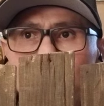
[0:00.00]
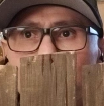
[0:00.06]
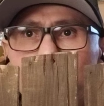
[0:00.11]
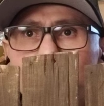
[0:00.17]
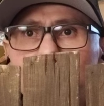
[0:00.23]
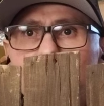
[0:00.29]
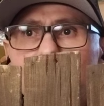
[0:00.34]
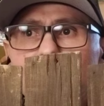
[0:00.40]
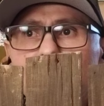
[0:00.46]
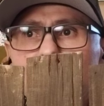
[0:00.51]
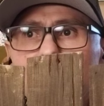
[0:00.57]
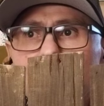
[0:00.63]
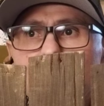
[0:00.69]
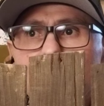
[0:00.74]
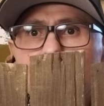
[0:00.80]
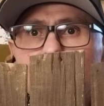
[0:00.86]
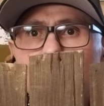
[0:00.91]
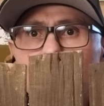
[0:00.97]
which is
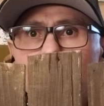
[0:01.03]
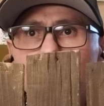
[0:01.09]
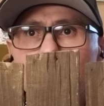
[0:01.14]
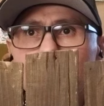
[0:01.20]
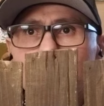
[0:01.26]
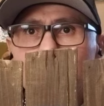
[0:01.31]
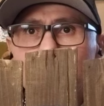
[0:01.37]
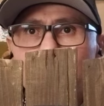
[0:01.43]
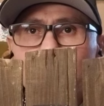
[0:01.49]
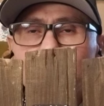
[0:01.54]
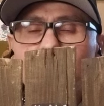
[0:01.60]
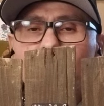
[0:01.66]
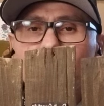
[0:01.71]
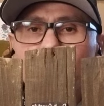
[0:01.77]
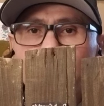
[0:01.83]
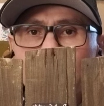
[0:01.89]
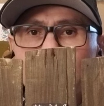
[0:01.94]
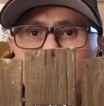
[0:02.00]
in
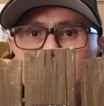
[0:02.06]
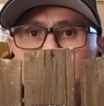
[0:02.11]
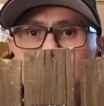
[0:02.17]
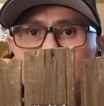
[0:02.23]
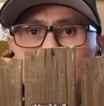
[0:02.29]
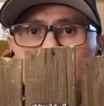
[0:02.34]
freedom